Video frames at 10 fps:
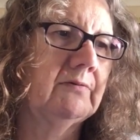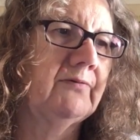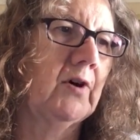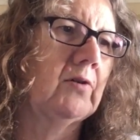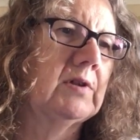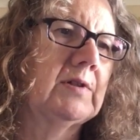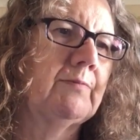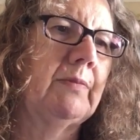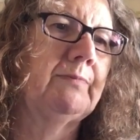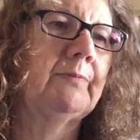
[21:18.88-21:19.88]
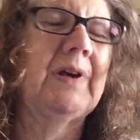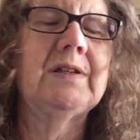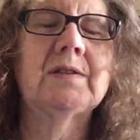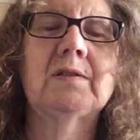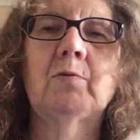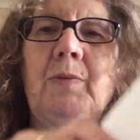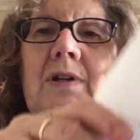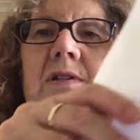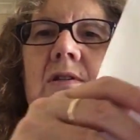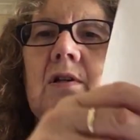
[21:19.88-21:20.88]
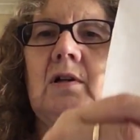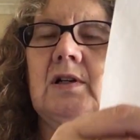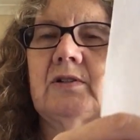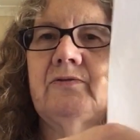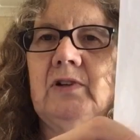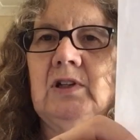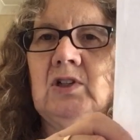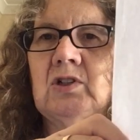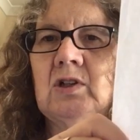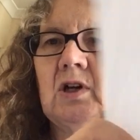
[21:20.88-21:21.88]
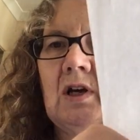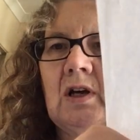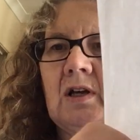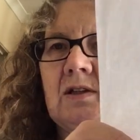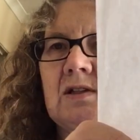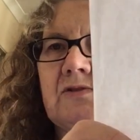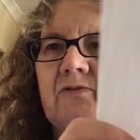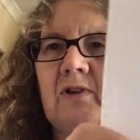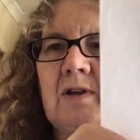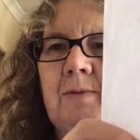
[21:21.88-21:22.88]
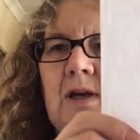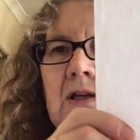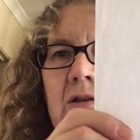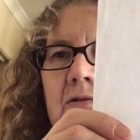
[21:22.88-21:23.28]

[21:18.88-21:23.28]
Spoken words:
focus pieces or pieces I'd like to finish. This freebie